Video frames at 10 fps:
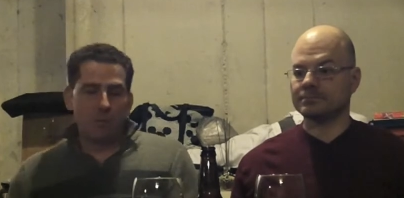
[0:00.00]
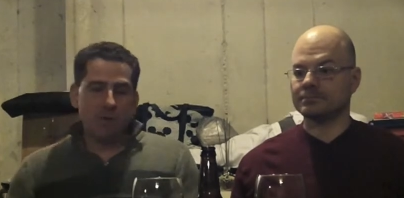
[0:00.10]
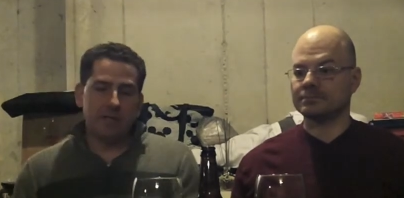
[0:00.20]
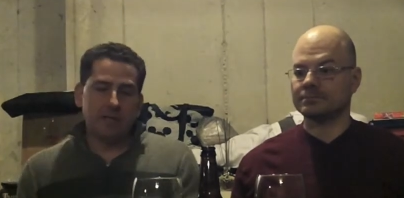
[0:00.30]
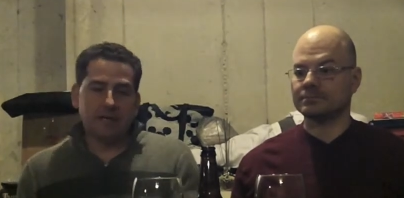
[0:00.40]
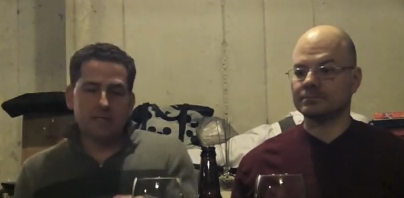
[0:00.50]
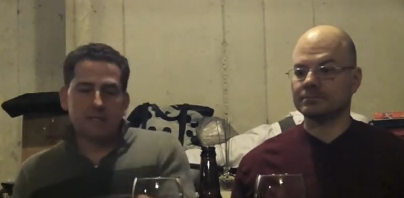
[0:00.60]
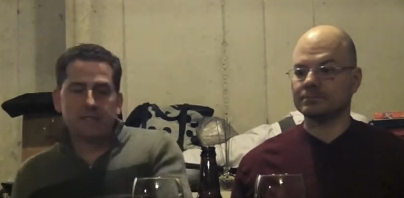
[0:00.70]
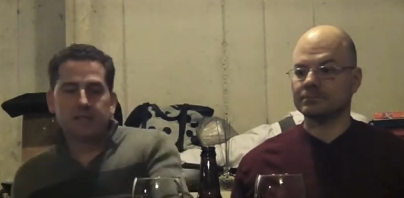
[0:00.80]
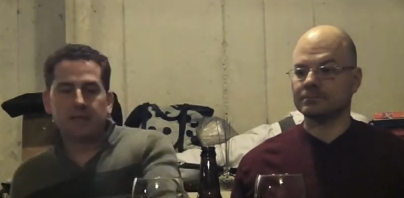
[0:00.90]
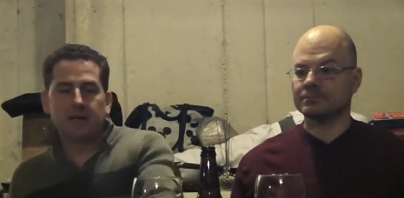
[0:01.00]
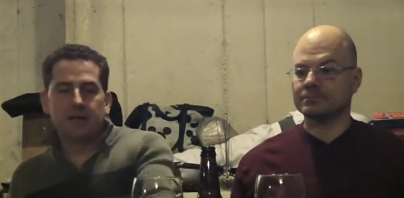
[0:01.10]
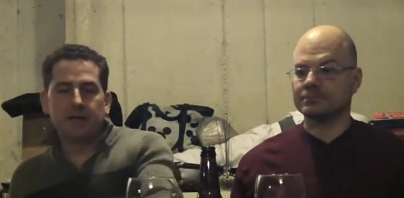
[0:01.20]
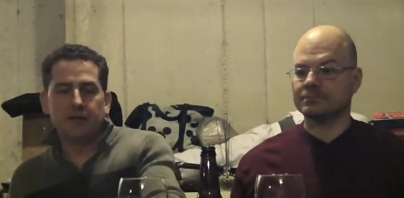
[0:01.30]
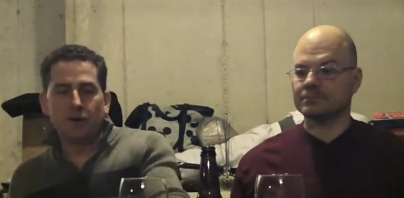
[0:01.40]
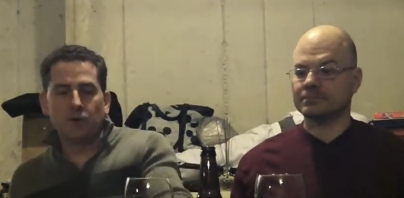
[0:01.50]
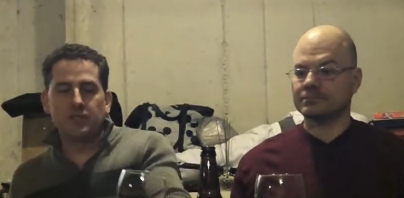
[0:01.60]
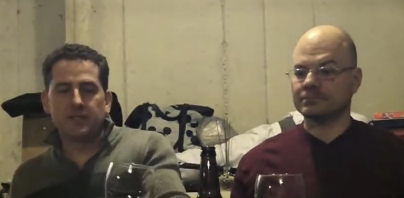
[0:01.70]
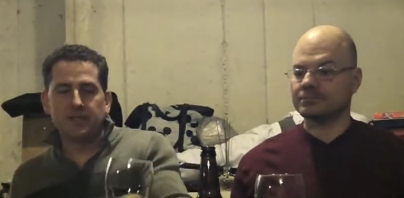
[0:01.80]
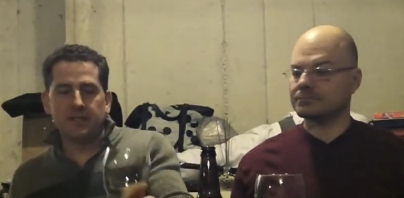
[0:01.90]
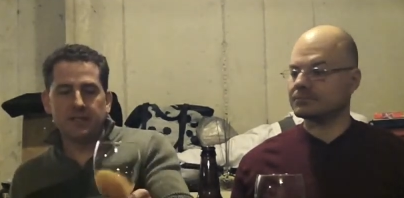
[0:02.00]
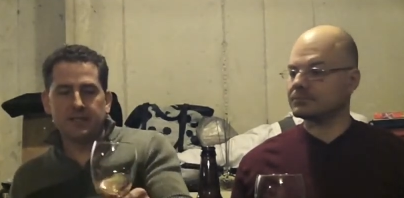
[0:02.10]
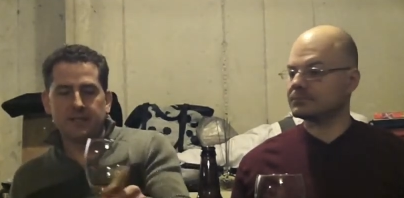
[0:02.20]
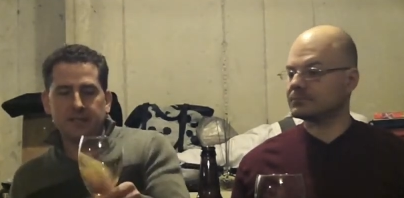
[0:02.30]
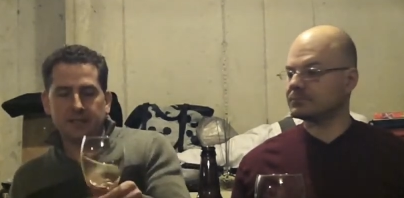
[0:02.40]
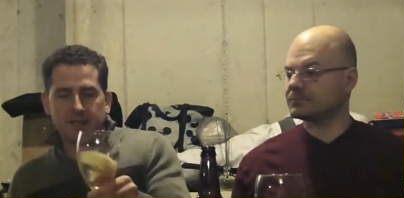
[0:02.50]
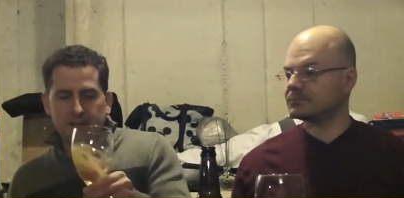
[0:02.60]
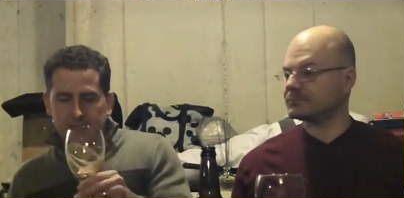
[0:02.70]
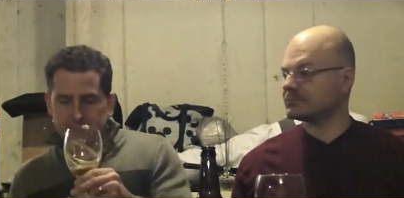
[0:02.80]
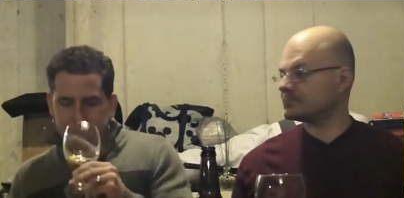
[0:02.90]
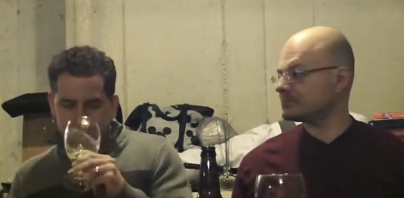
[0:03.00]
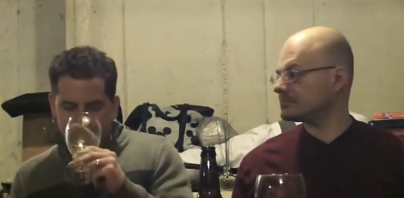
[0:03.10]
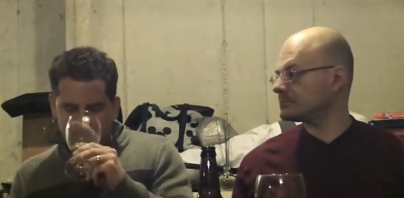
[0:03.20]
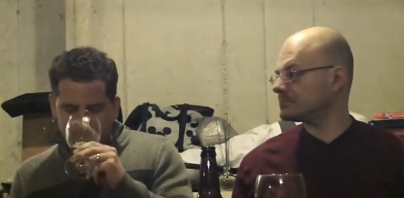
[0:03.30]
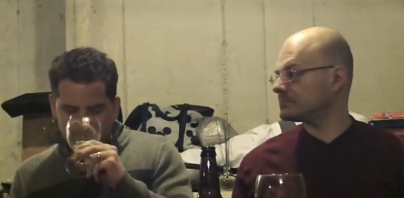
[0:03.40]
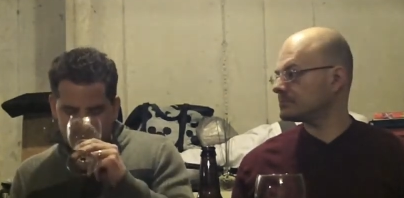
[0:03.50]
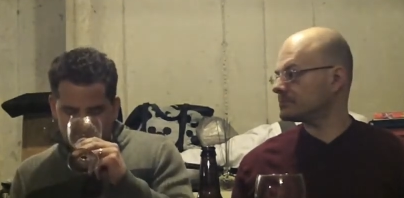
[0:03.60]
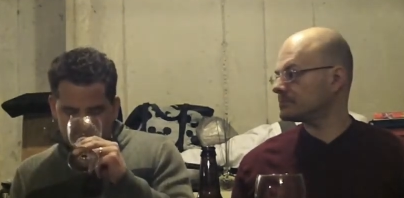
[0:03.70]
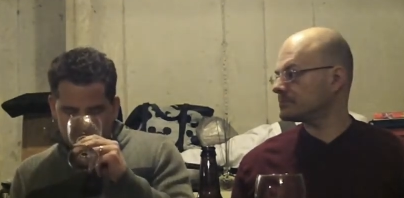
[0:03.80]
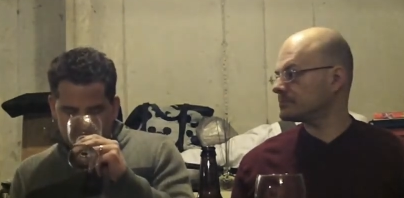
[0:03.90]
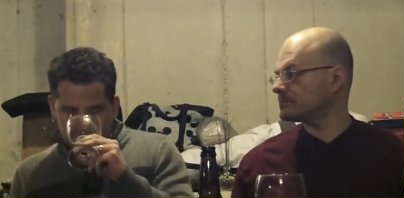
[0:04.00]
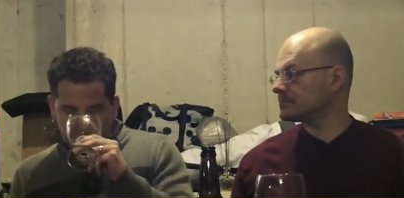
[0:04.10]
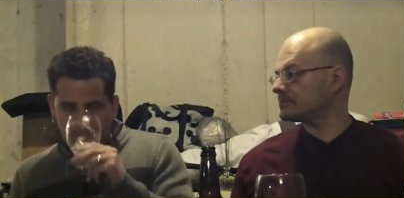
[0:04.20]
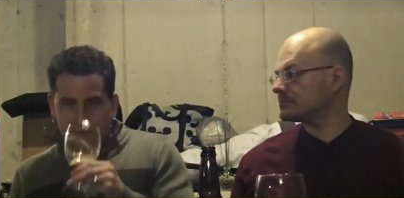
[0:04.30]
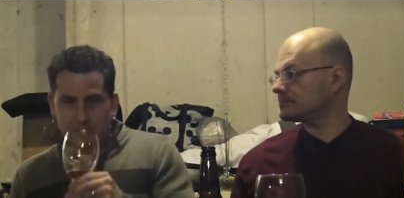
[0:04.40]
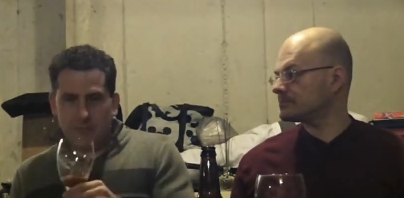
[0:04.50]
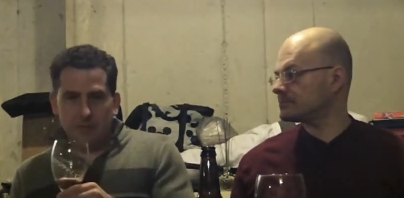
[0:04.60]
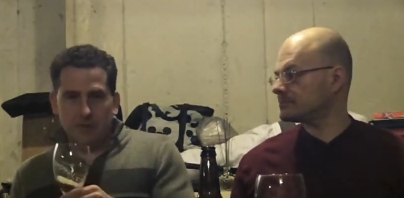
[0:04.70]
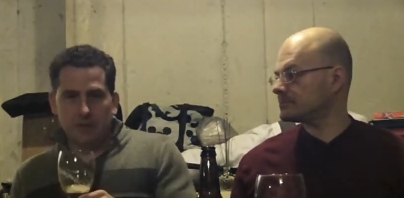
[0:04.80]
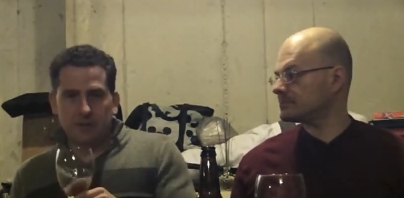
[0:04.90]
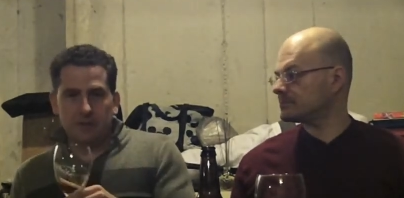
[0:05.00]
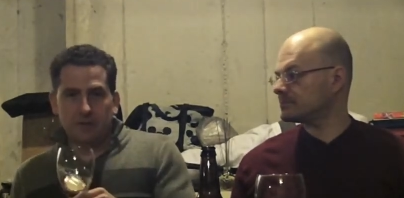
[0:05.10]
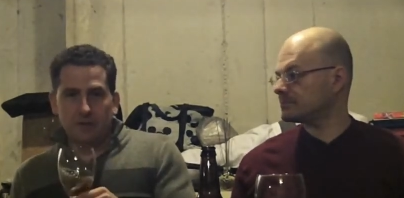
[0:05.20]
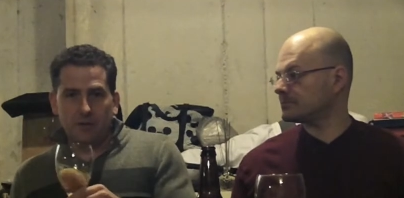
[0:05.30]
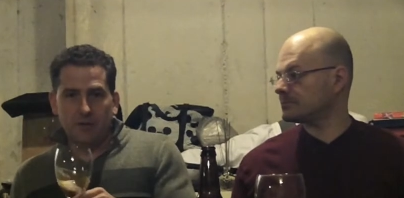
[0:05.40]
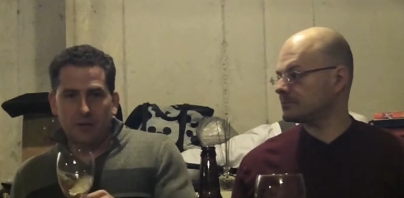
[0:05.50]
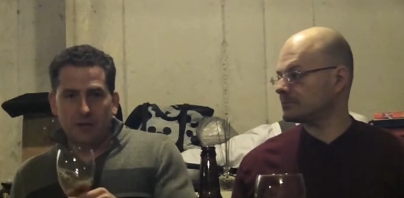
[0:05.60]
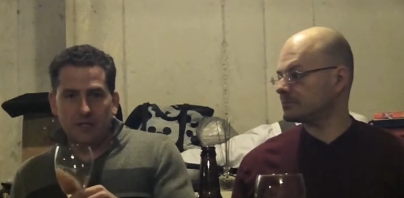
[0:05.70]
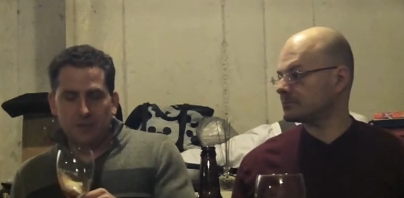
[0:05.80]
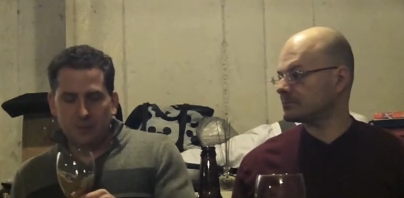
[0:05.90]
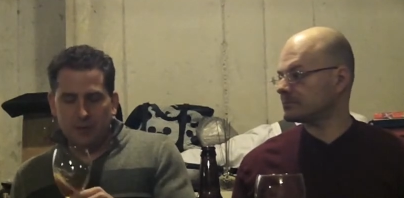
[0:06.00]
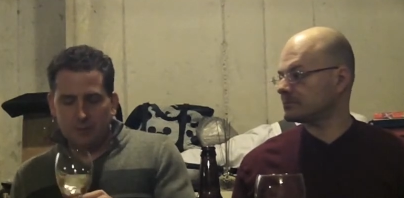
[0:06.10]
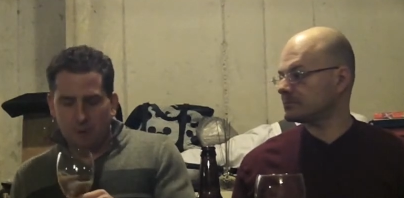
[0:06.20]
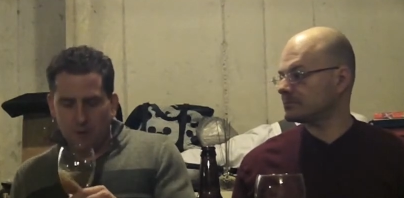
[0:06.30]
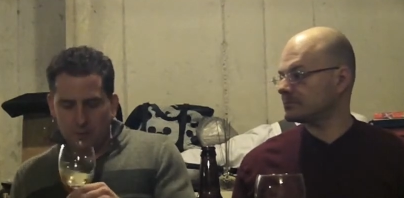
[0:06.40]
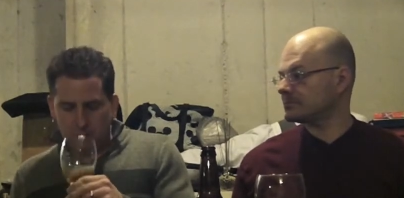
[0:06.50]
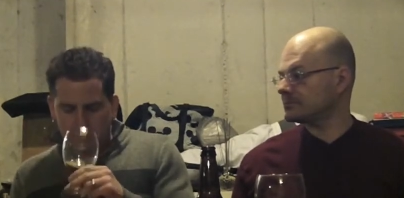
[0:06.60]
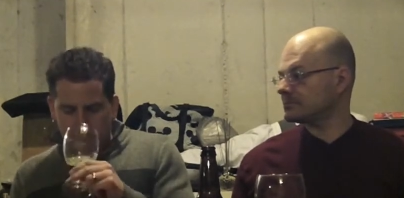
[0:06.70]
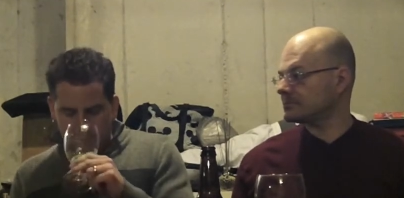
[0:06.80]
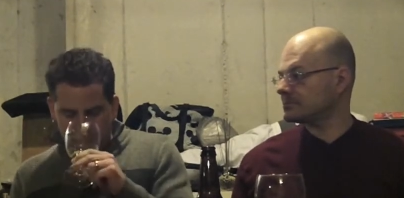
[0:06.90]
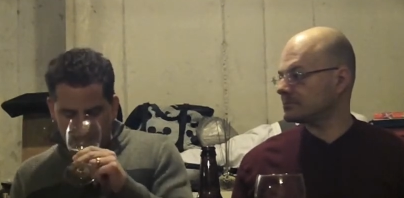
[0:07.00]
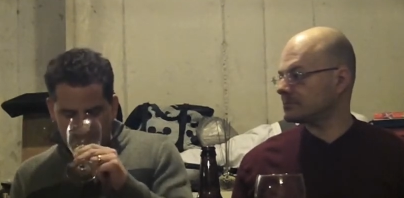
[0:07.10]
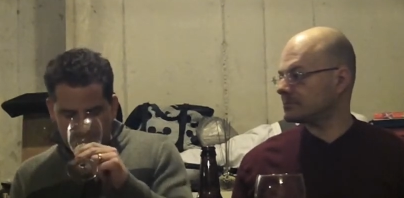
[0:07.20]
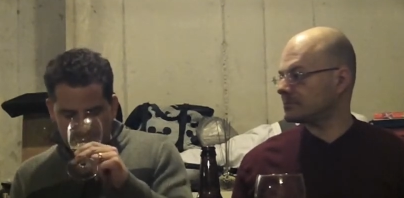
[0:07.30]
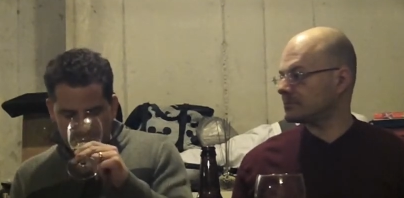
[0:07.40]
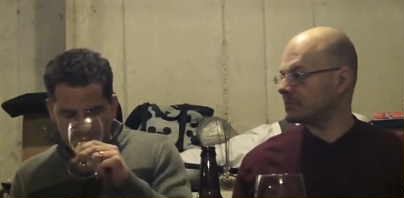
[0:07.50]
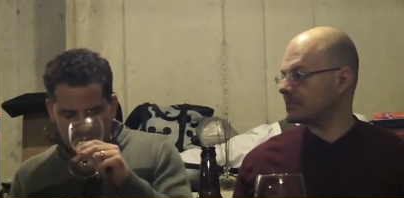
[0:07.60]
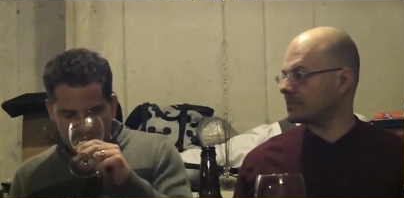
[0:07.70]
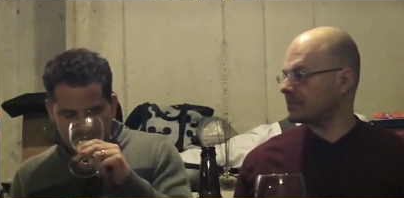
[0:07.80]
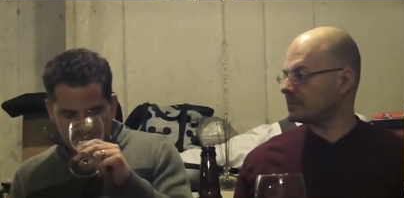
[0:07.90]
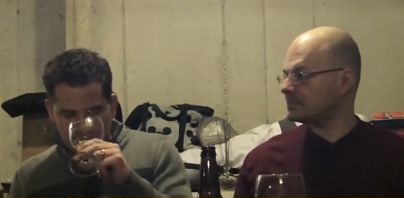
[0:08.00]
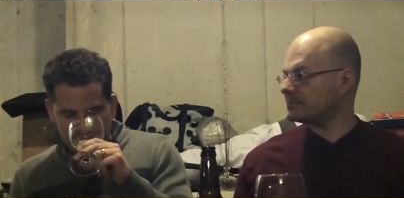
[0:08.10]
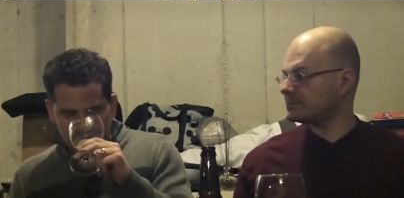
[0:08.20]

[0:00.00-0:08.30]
Speaker 1: really nice uh, nose to this. Um, I picked up on you know the nice sweet malt flavors. Uh,